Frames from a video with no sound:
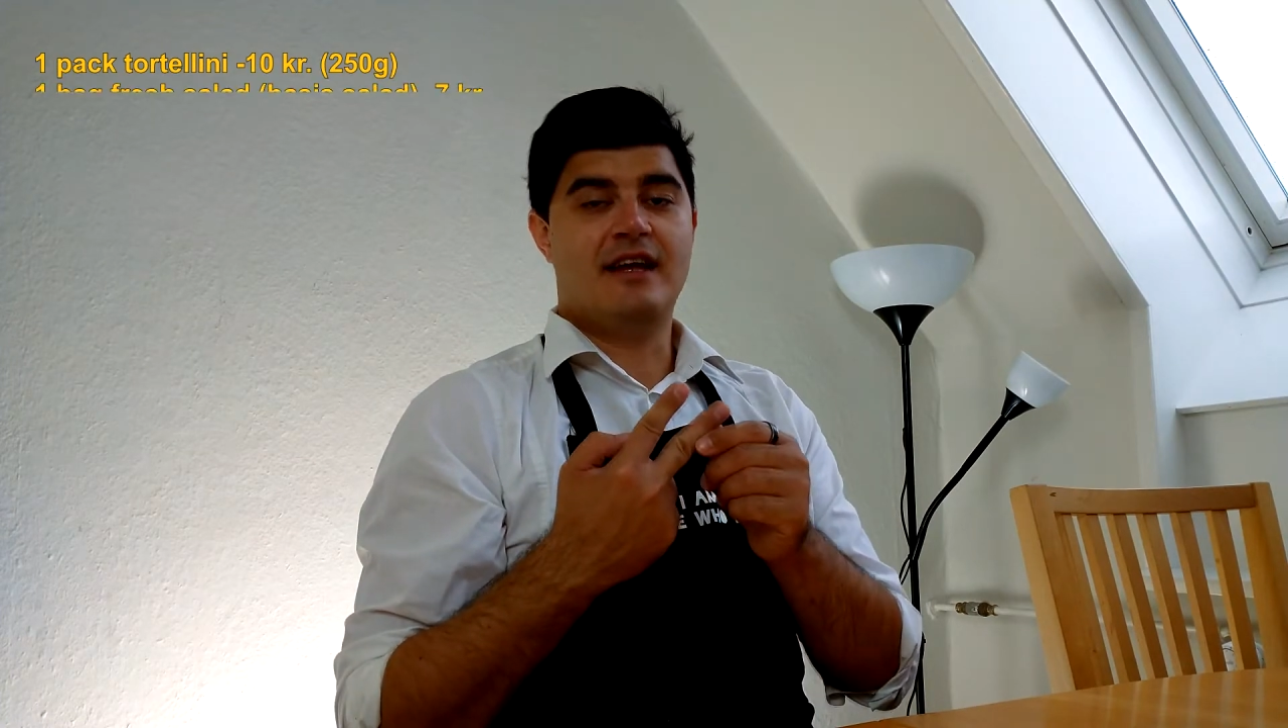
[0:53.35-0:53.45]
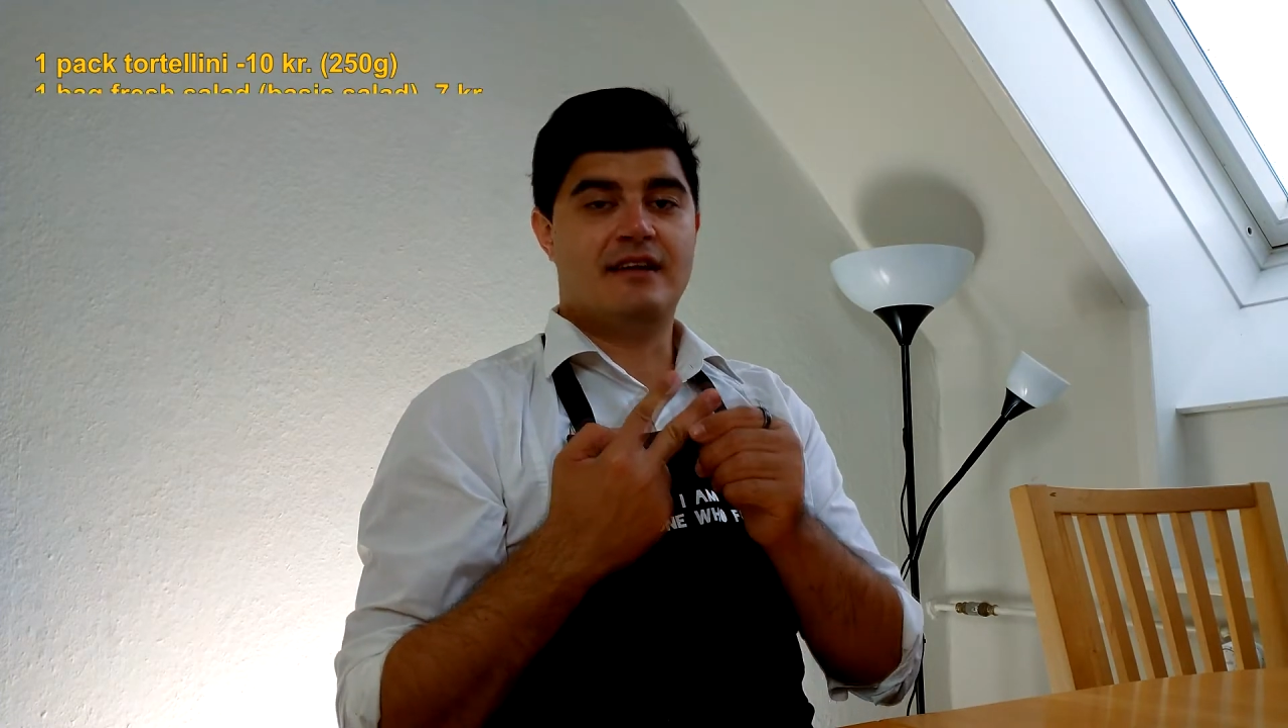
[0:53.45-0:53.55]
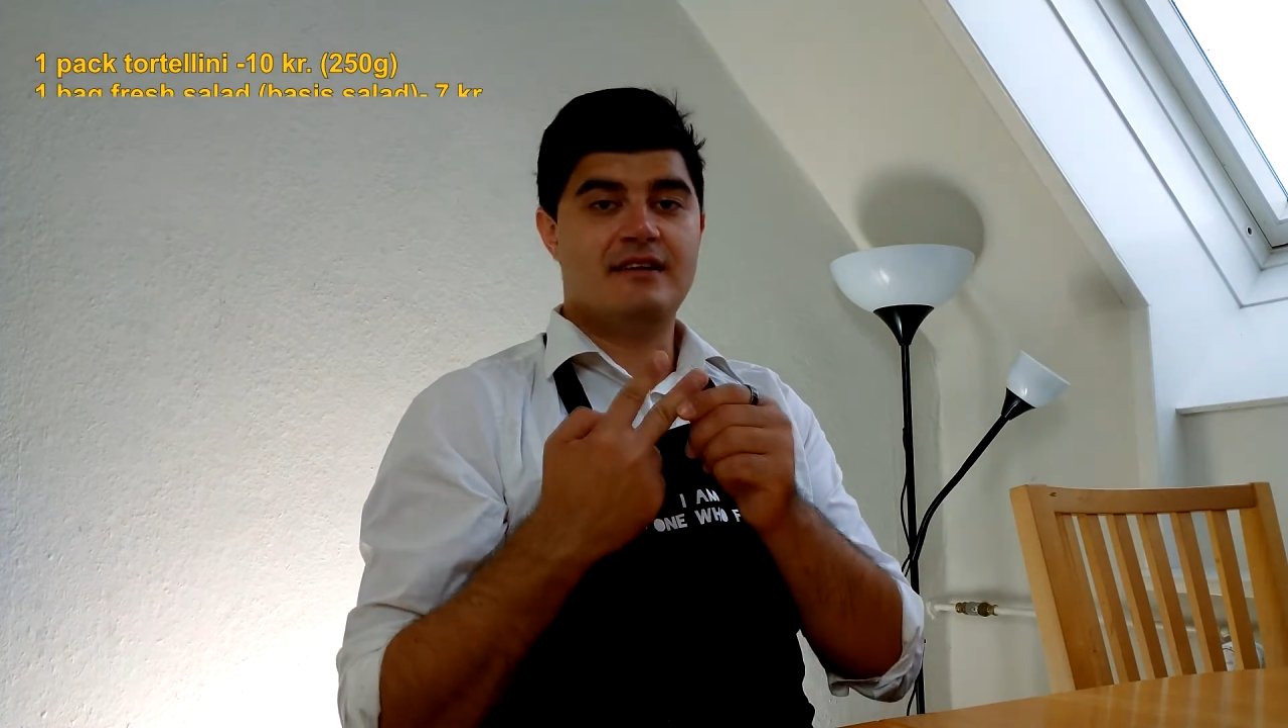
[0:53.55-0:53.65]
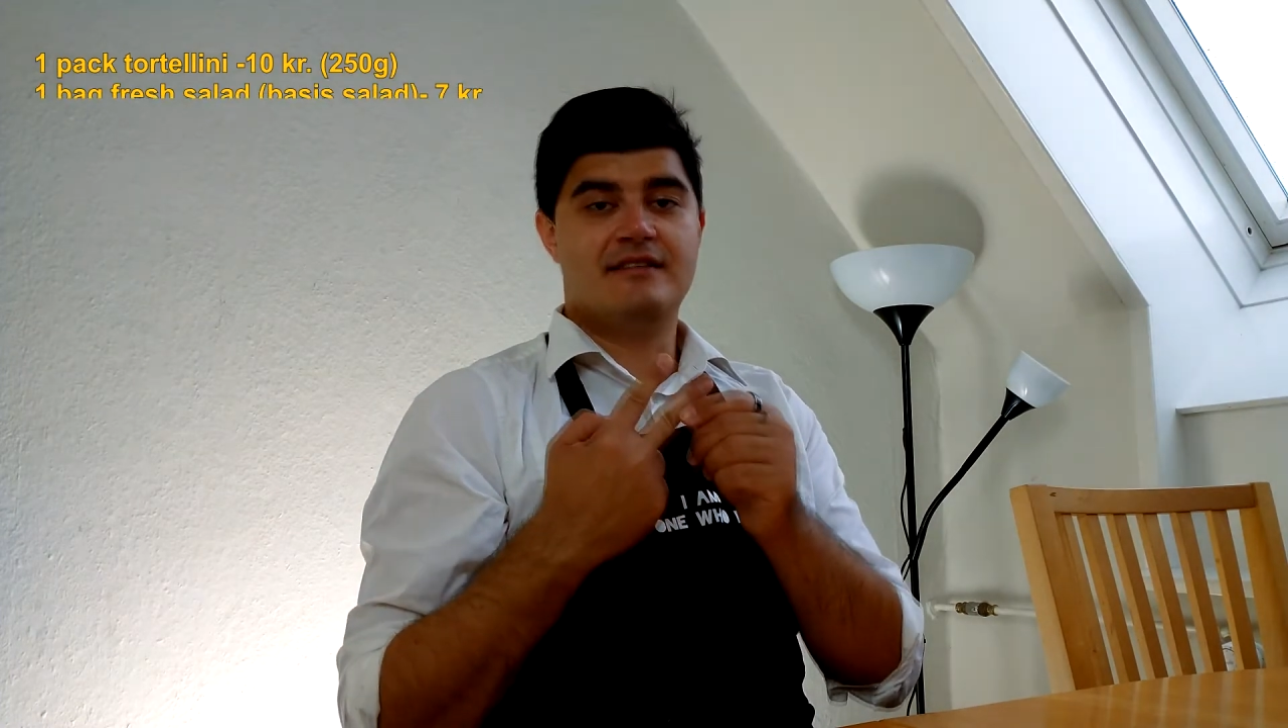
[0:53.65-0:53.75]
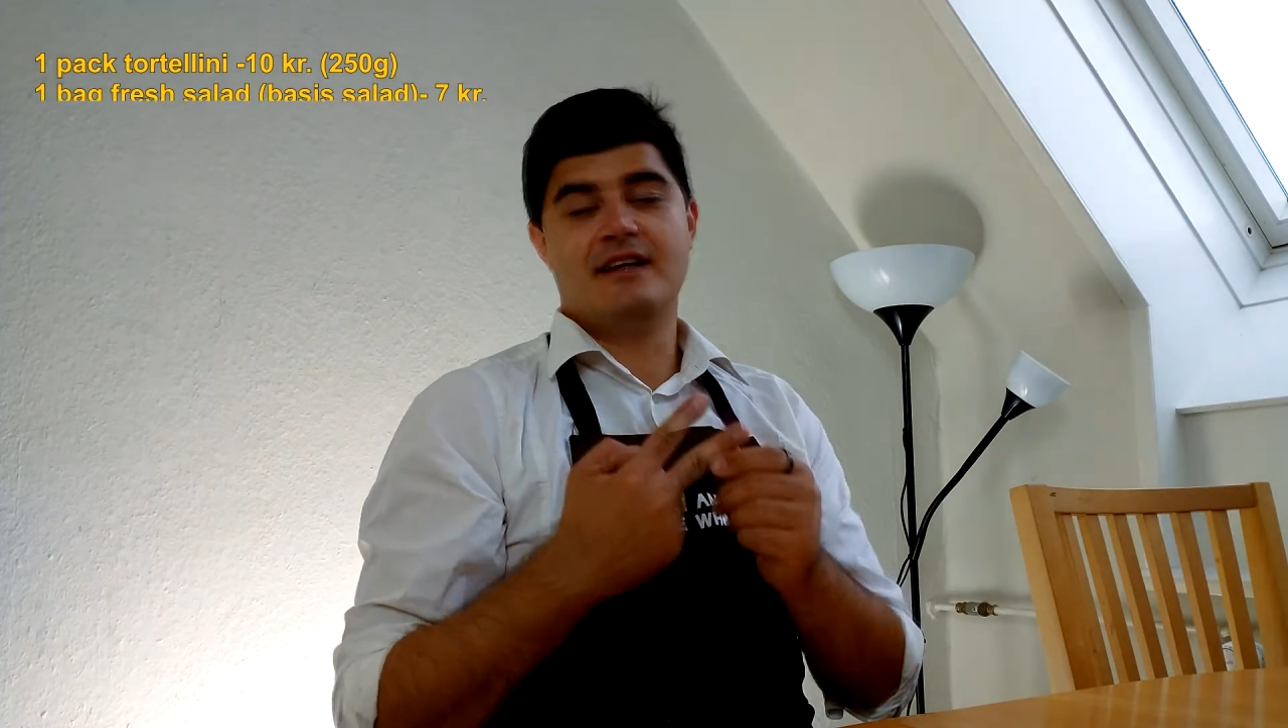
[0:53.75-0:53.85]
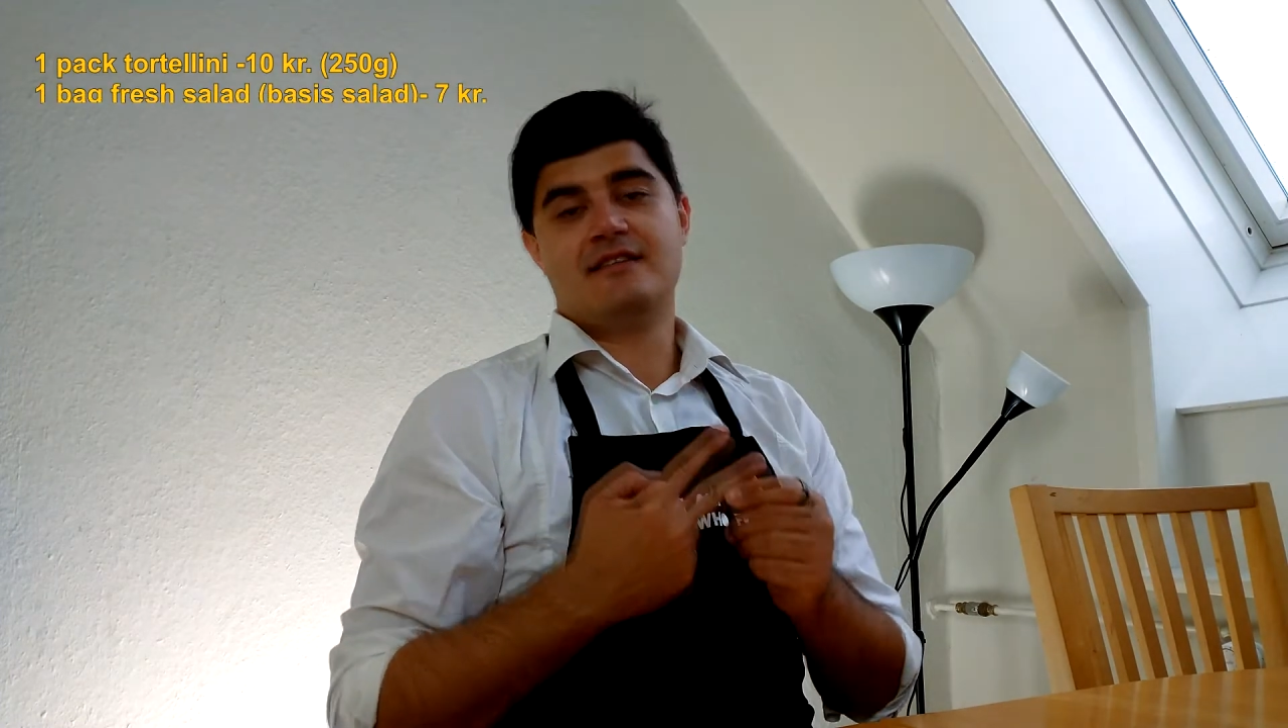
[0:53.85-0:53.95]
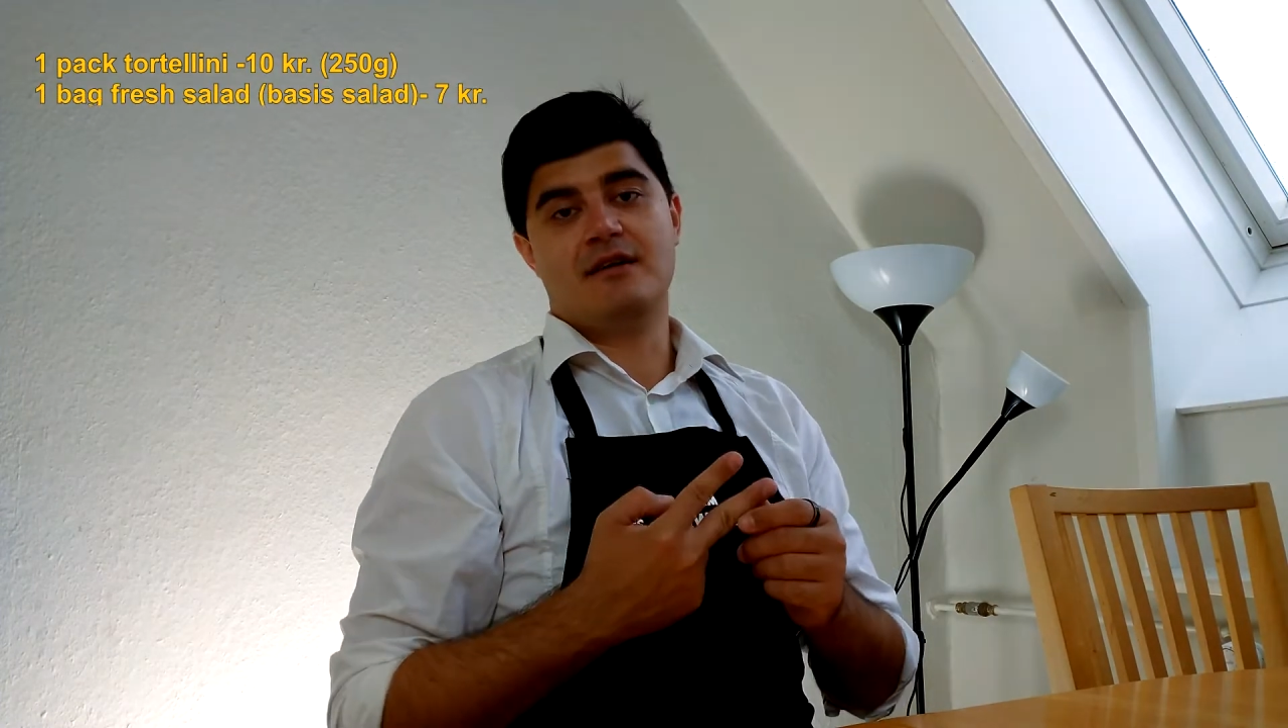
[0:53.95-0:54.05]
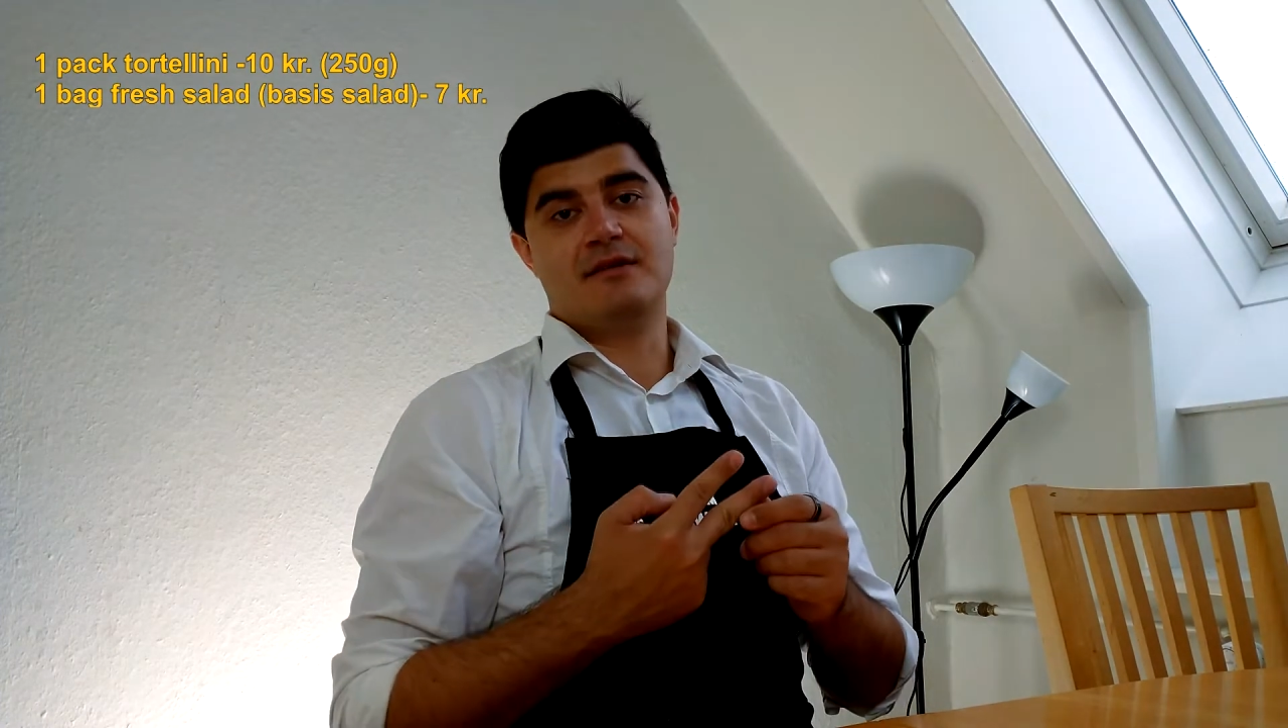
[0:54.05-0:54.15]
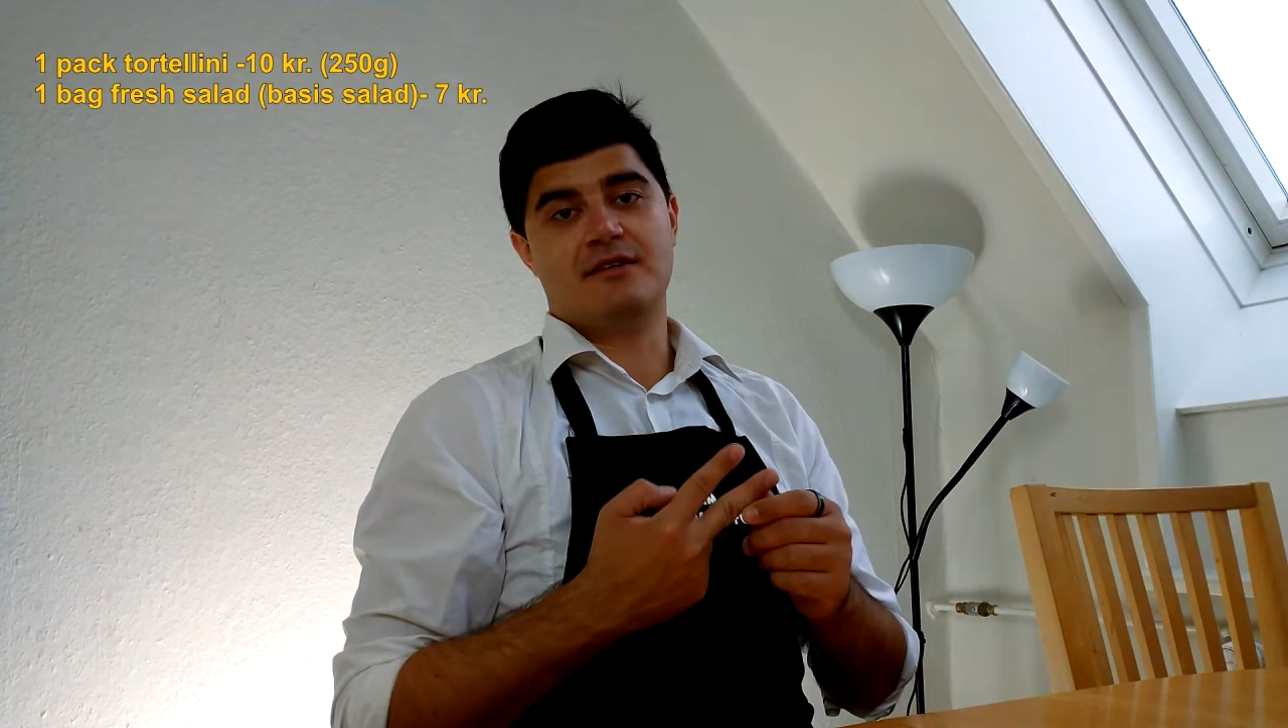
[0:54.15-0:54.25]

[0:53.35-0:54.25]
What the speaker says: at least that's how it's